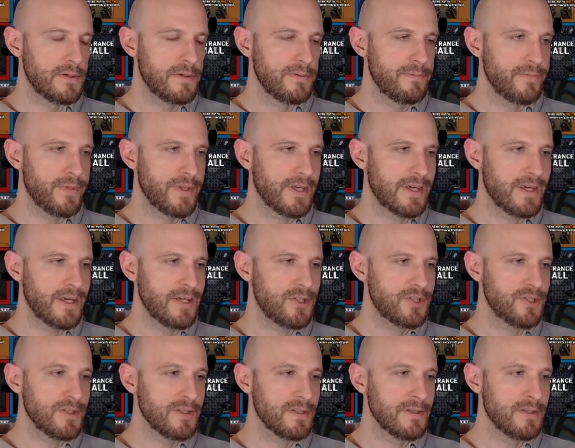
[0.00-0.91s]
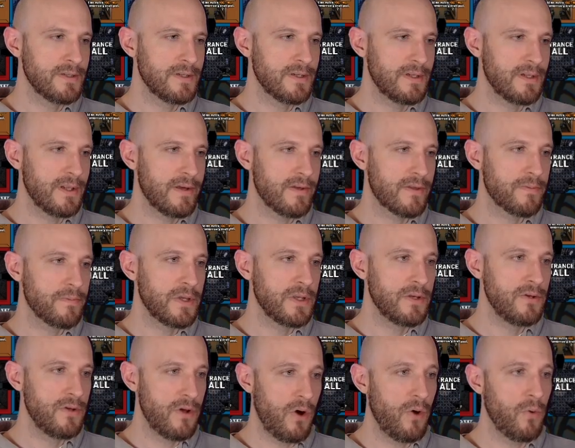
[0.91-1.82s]
But the kitchen lets me
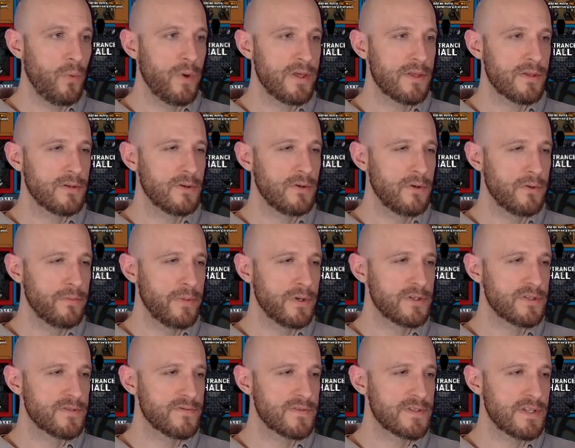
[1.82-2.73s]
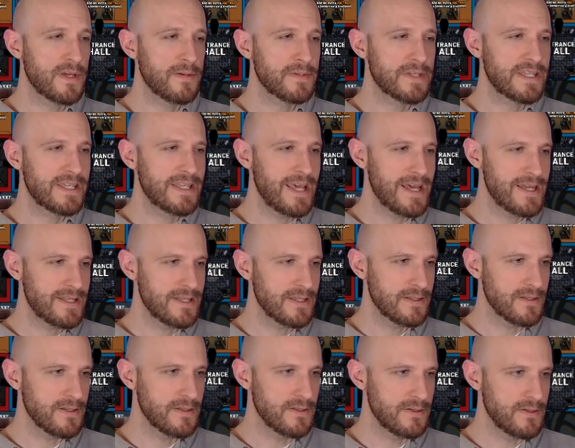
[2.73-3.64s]
not waste a whole bunch of steps getting
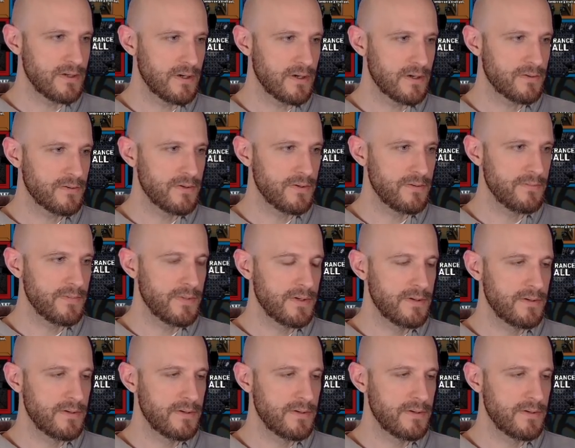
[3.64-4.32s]
to the darkroom.